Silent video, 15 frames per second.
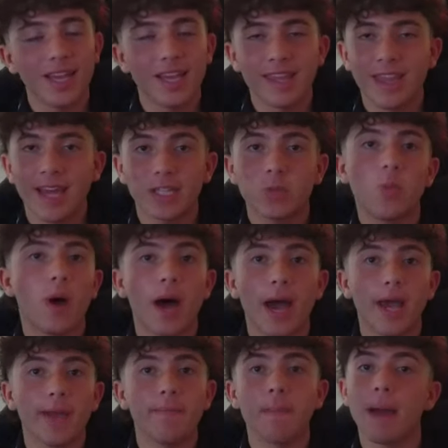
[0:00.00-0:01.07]
That's
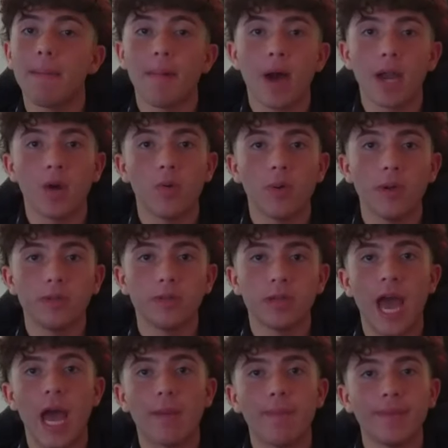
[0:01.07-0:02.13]
why my motto is
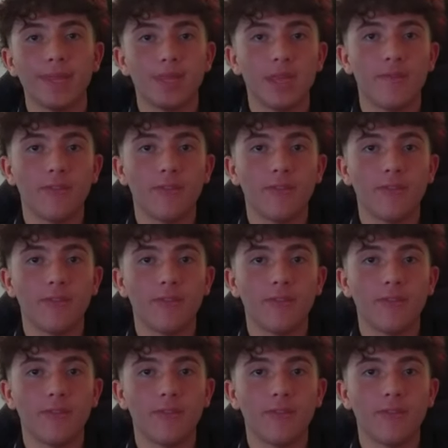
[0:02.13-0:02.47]
I make the